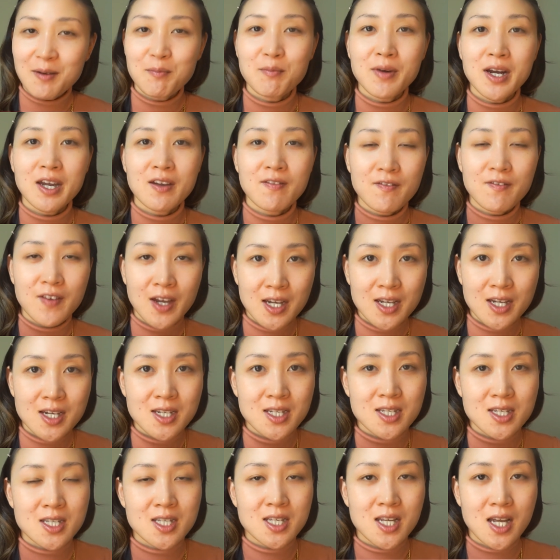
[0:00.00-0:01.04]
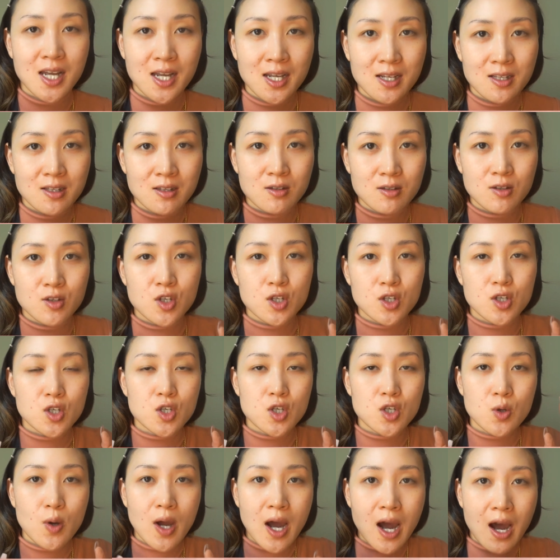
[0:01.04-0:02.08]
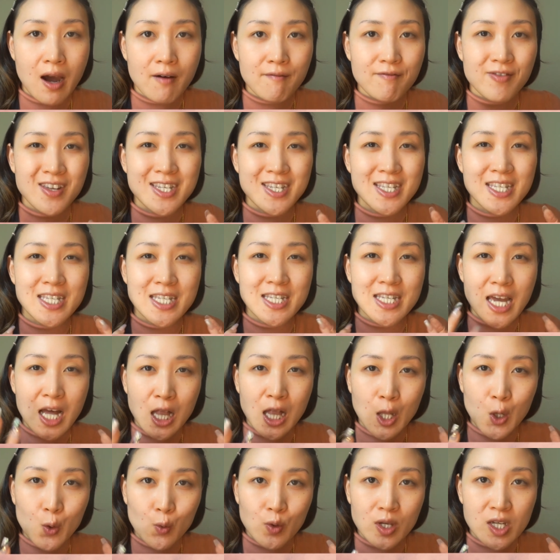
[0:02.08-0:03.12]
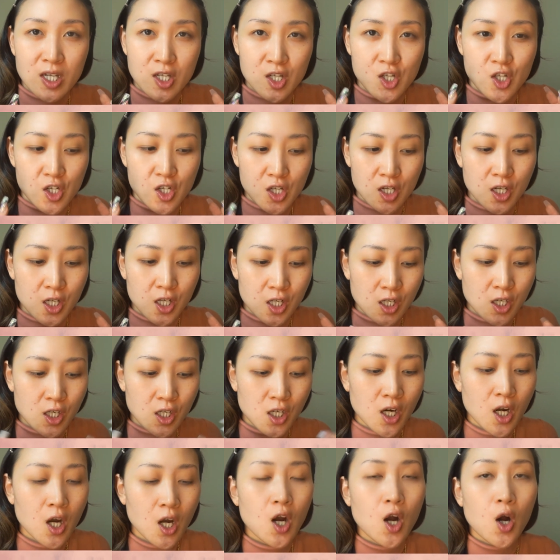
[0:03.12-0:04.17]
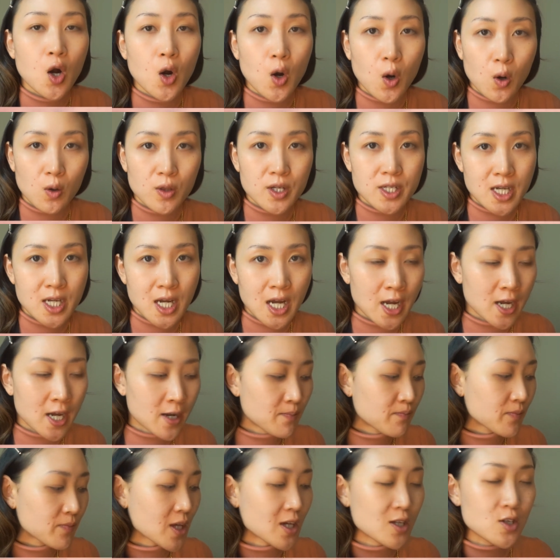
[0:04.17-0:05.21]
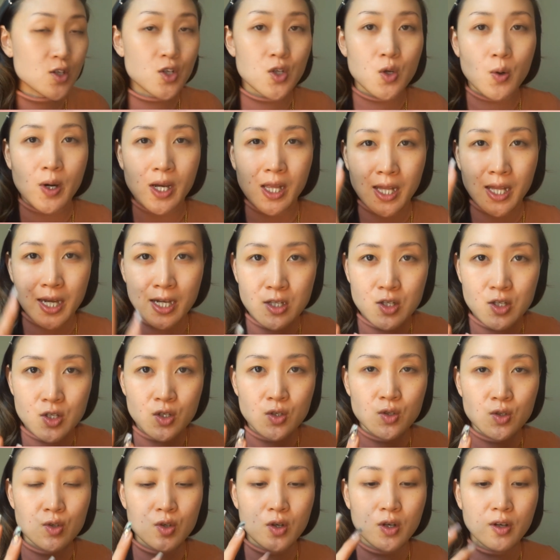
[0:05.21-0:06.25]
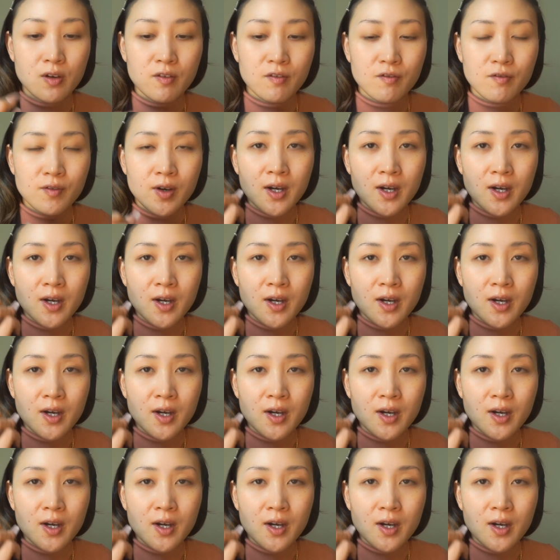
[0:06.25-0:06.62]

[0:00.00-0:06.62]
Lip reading: my face tend to have this yellowy sheer all the time, and so I like to sort of